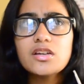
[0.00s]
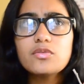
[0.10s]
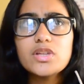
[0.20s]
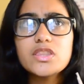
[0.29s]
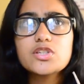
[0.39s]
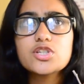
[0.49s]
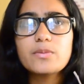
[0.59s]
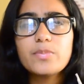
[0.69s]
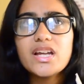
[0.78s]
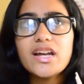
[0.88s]
with
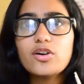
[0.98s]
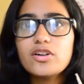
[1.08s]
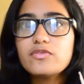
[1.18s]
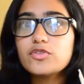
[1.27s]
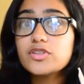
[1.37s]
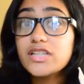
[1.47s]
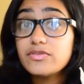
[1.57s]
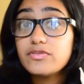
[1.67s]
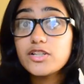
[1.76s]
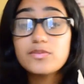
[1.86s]
shipping. I got it for
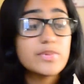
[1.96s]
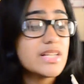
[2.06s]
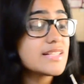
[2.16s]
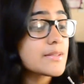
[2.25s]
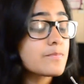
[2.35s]
350 rupees.